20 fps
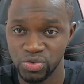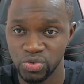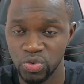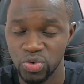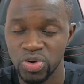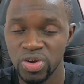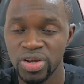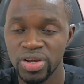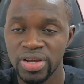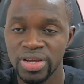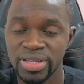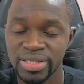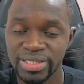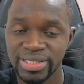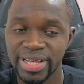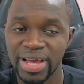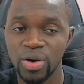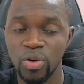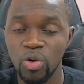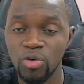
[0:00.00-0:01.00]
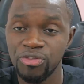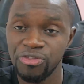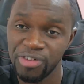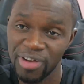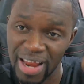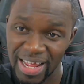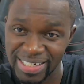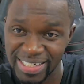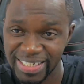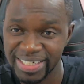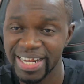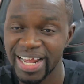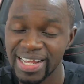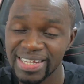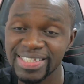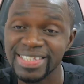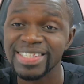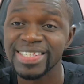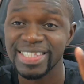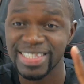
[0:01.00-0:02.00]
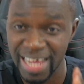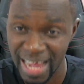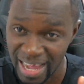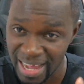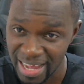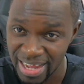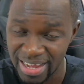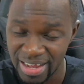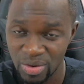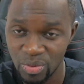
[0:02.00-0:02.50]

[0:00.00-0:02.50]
So, say, oh, flashy and son,